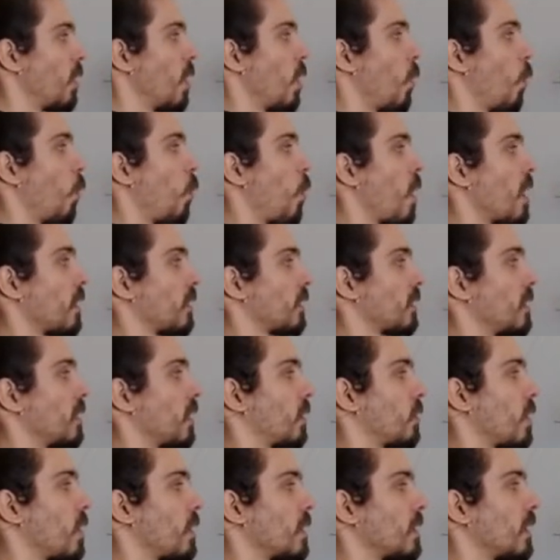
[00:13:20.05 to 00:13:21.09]
what's the
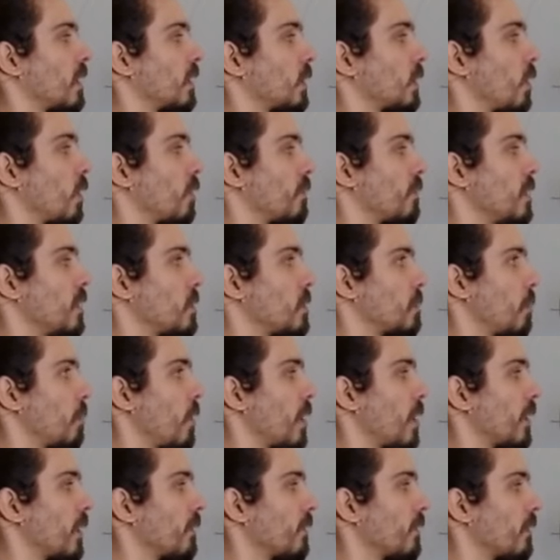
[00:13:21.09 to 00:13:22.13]
coordinates of this
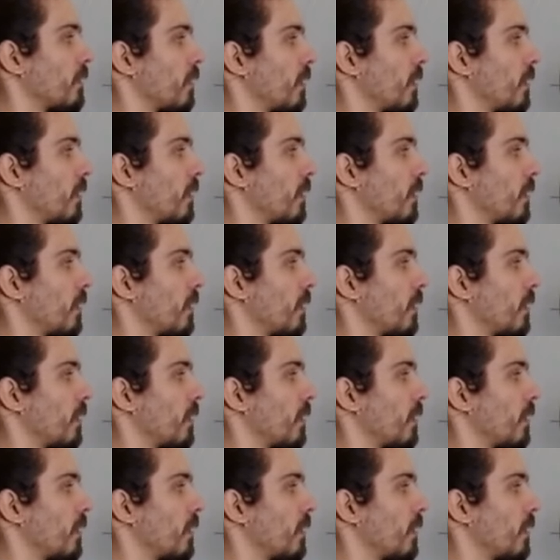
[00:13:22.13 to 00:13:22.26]
point?